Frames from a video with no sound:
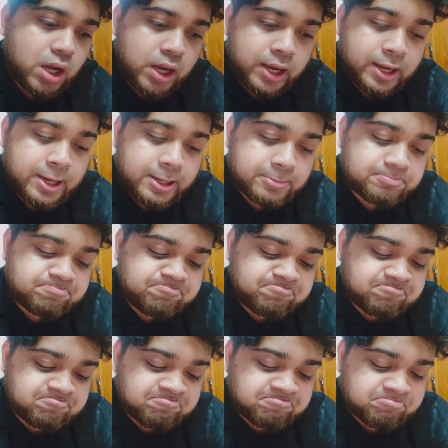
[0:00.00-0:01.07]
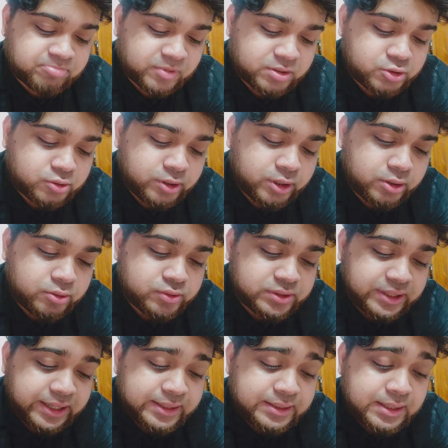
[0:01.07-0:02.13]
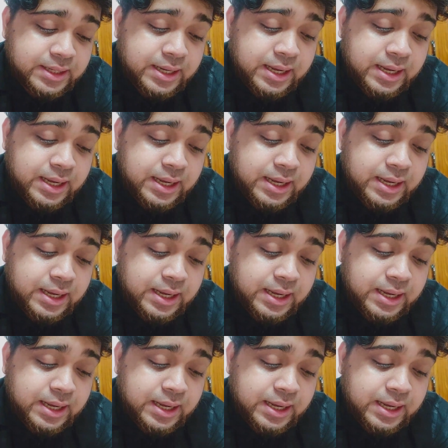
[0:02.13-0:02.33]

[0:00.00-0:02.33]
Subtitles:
So there goes that.